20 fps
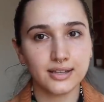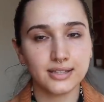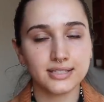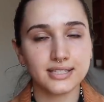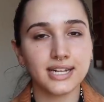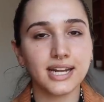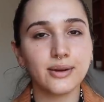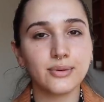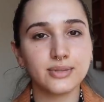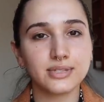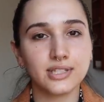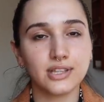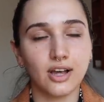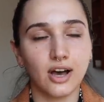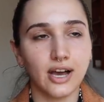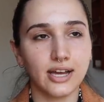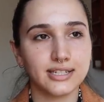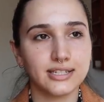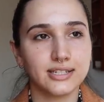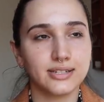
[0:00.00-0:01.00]
Today was a
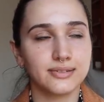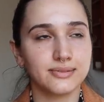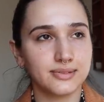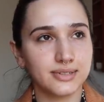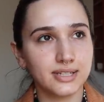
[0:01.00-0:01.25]
lot.